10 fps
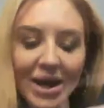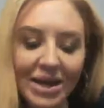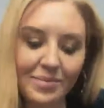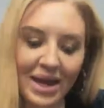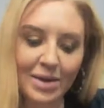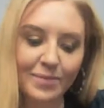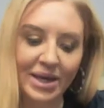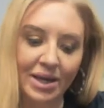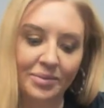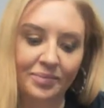and
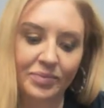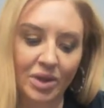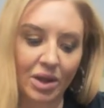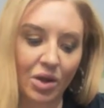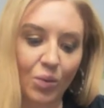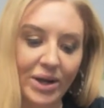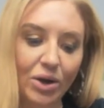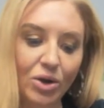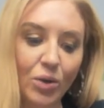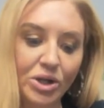maybe. We
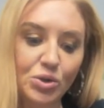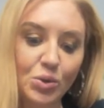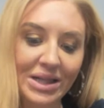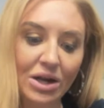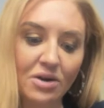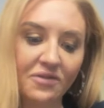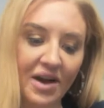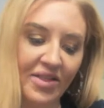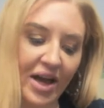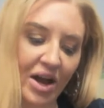are going to
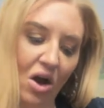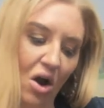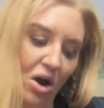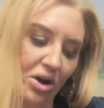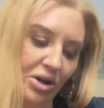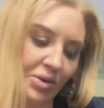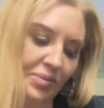clarify that card.